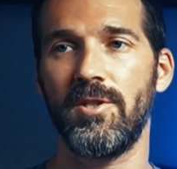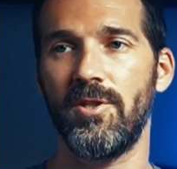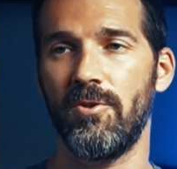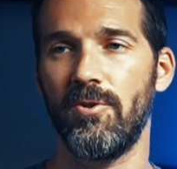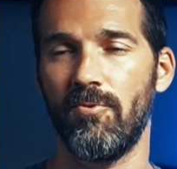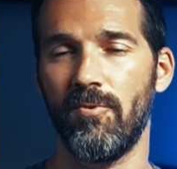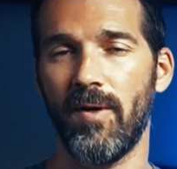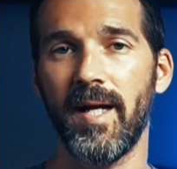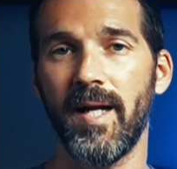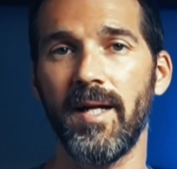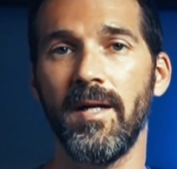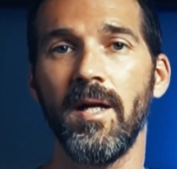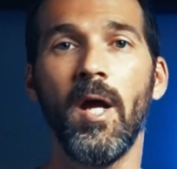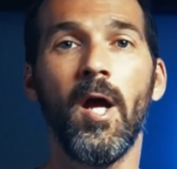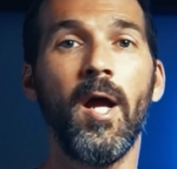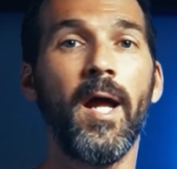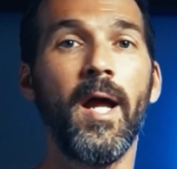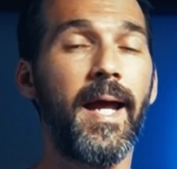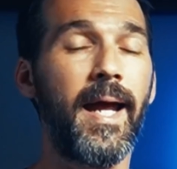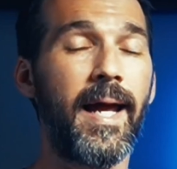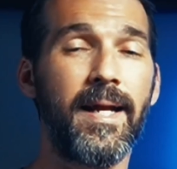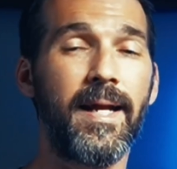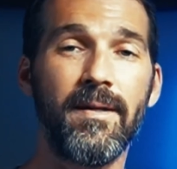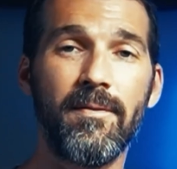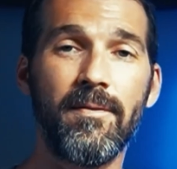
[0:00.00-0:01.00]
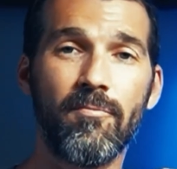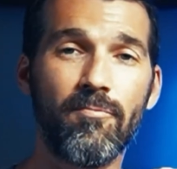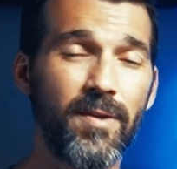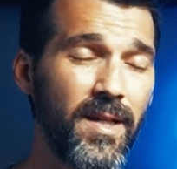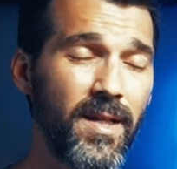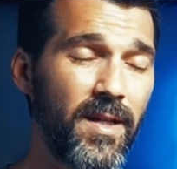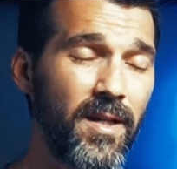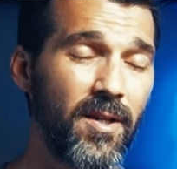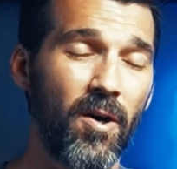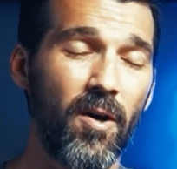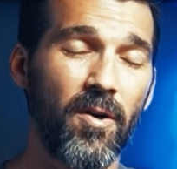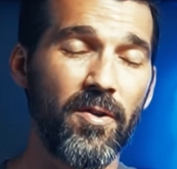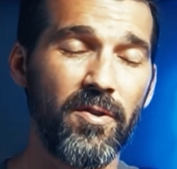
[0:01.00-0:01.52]
you, right? And
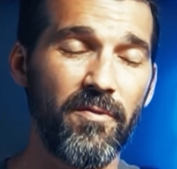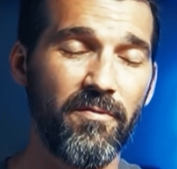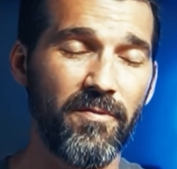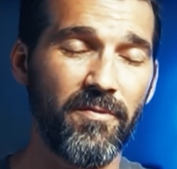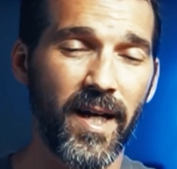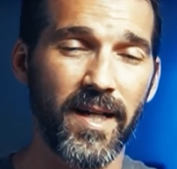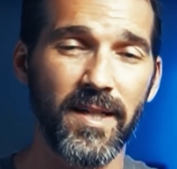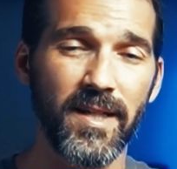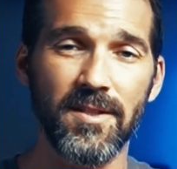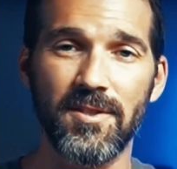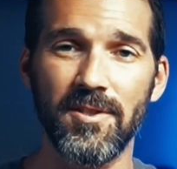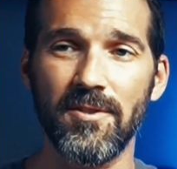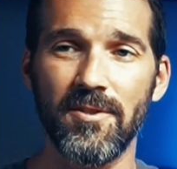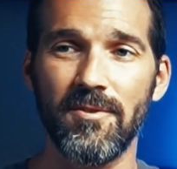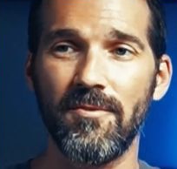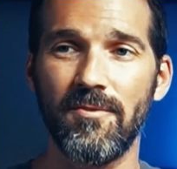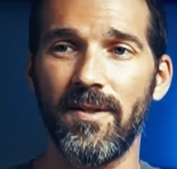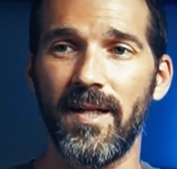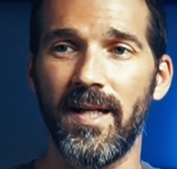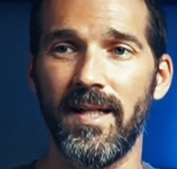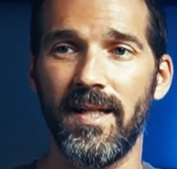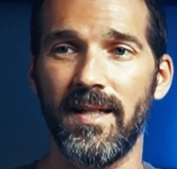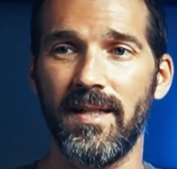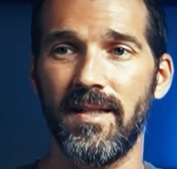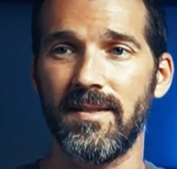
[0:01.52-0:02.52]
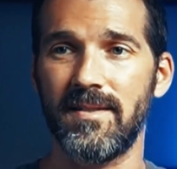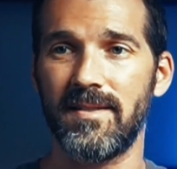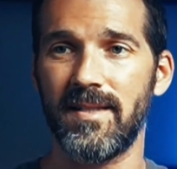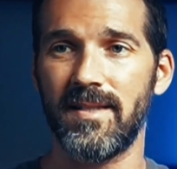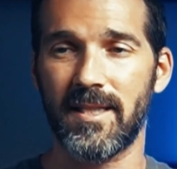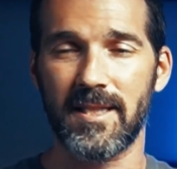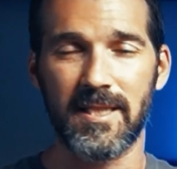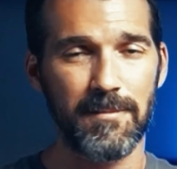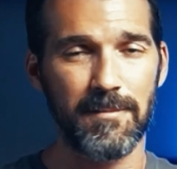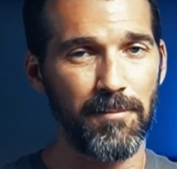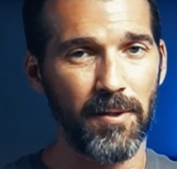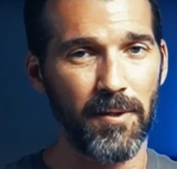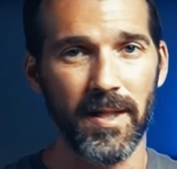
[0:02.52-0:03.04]
really all you've got to do is
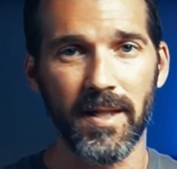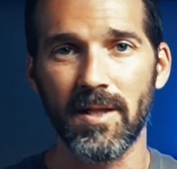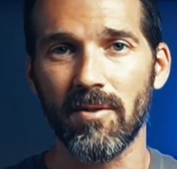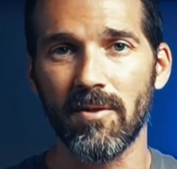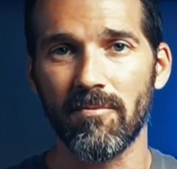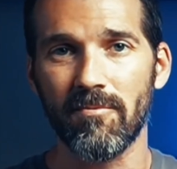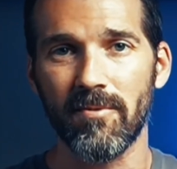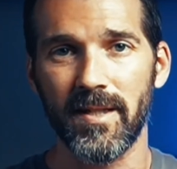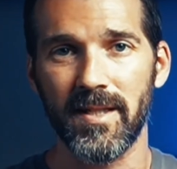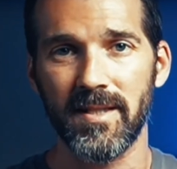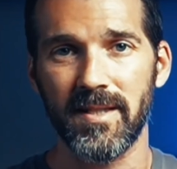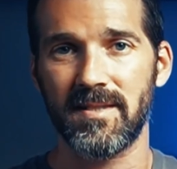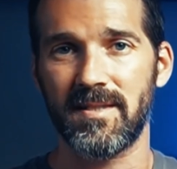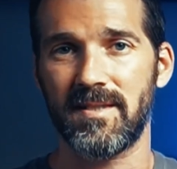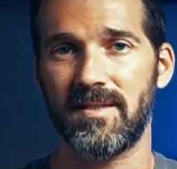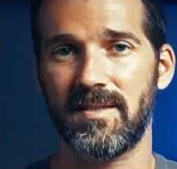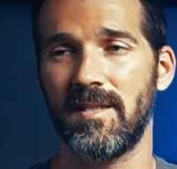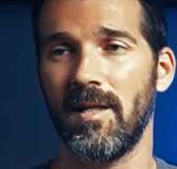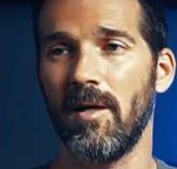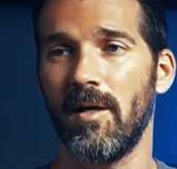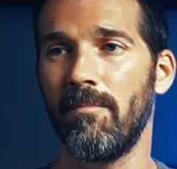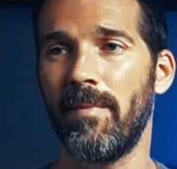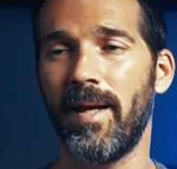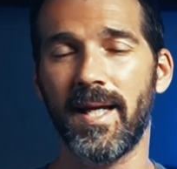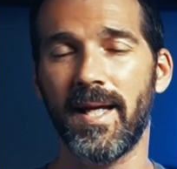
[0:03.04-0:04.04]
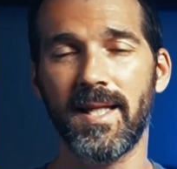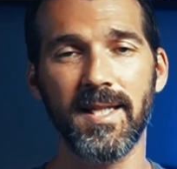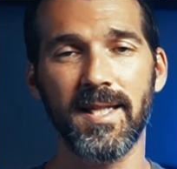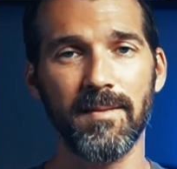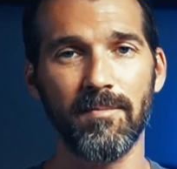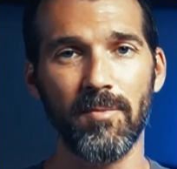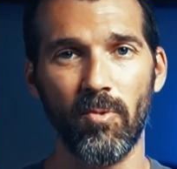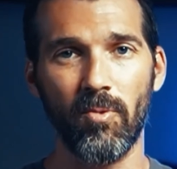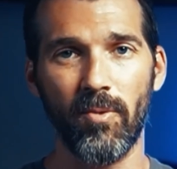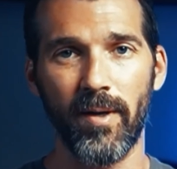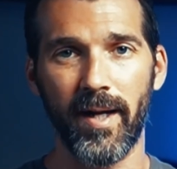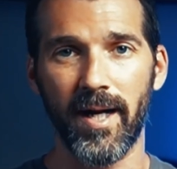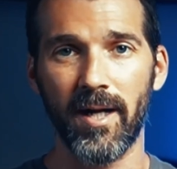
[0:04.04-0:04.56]
explain the risks, make
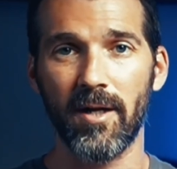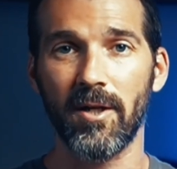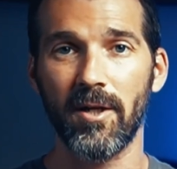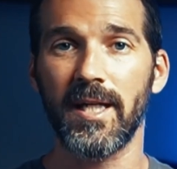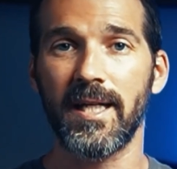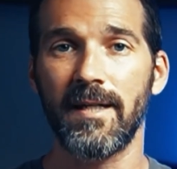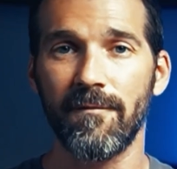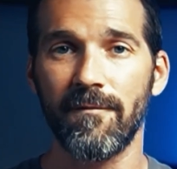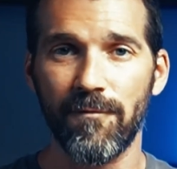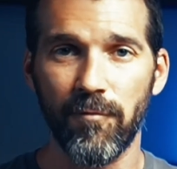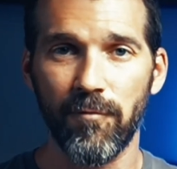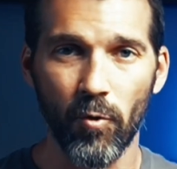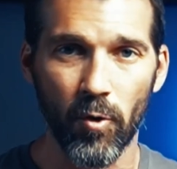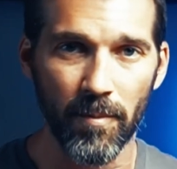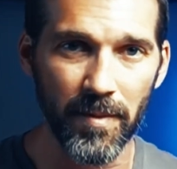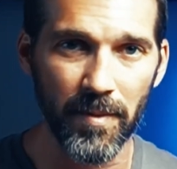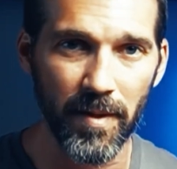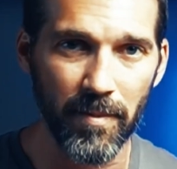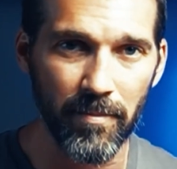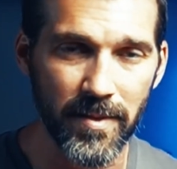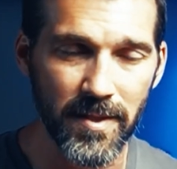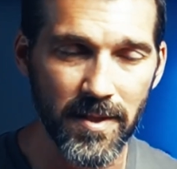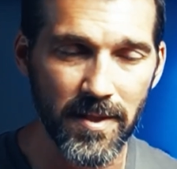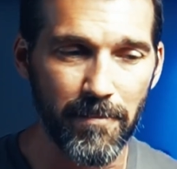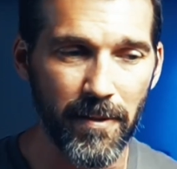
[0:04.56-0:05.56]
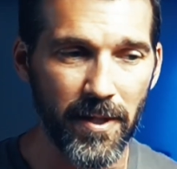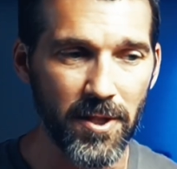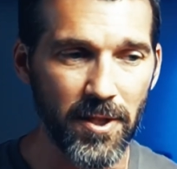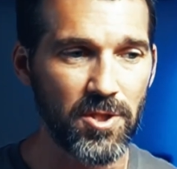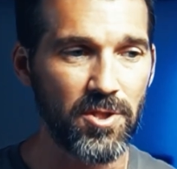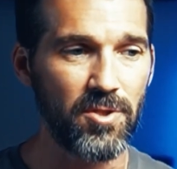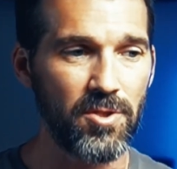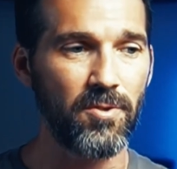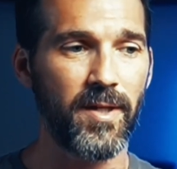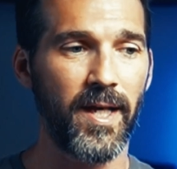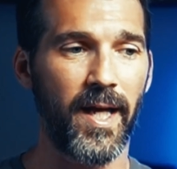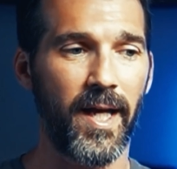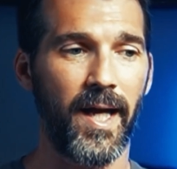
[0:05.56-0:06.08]
them aware, inform them as
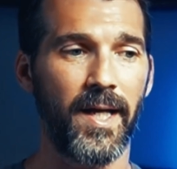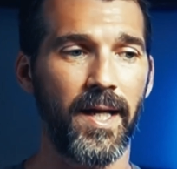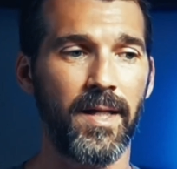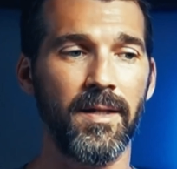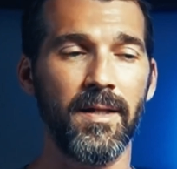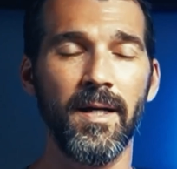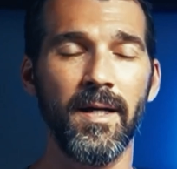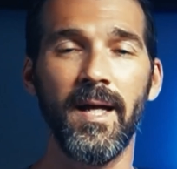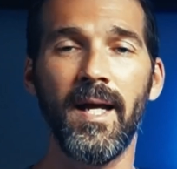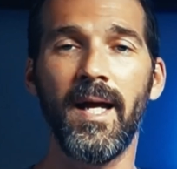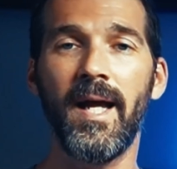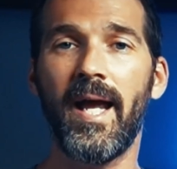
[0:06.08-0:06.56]
best you can.